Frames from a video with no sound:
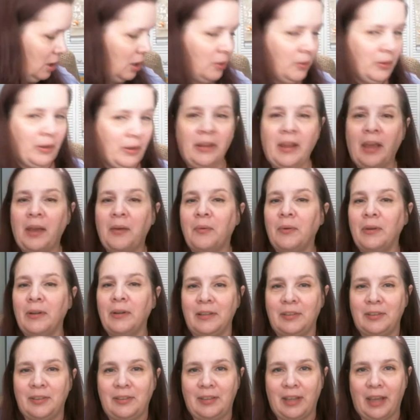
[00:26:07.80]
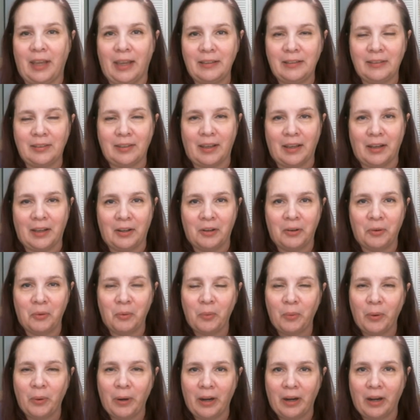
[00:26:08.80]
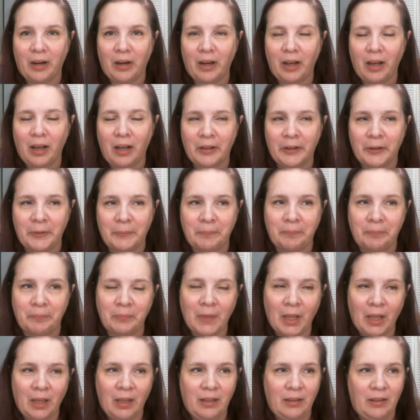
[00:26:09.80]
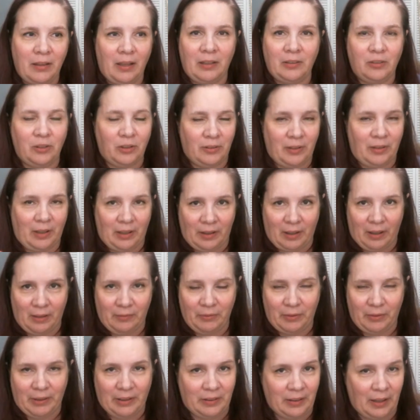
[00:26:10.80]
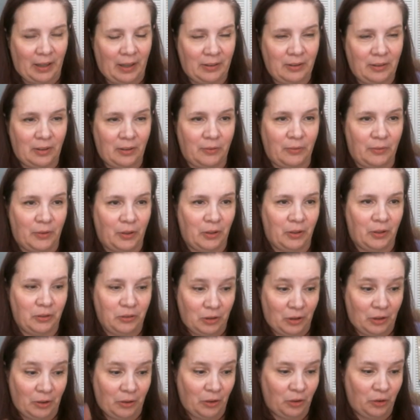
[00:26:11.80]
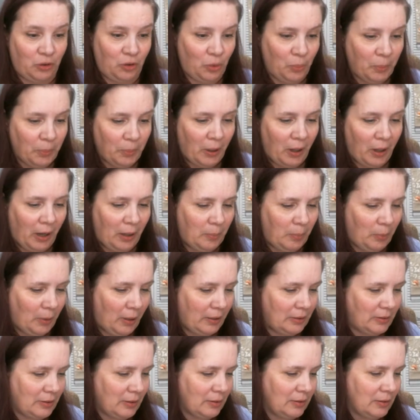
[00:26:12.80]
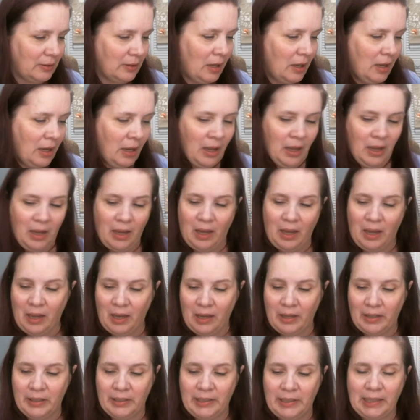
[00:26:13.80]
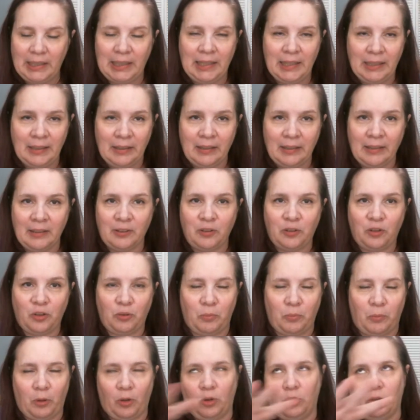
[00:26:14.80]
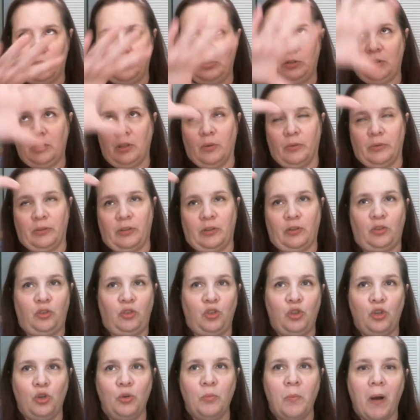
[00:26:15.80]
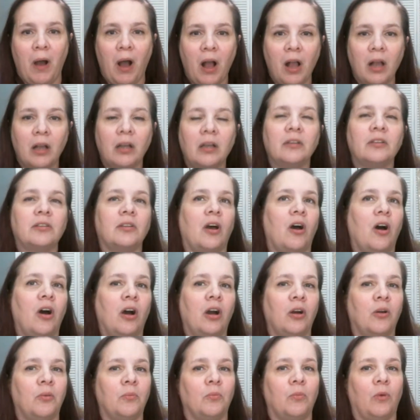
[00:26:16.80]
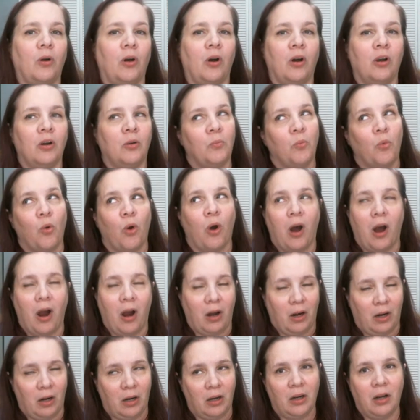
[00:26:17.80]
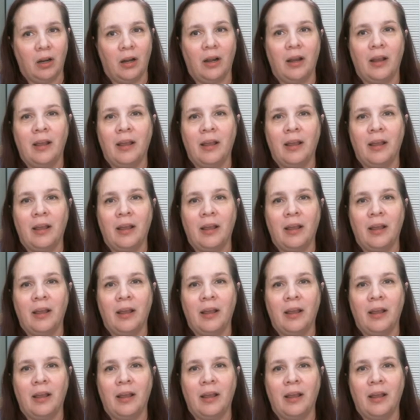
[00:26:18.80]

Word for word: we're in that one estate sale where um, they just had that fantastic furniture and the super high prices. And in this, there was this humongous arm, armoire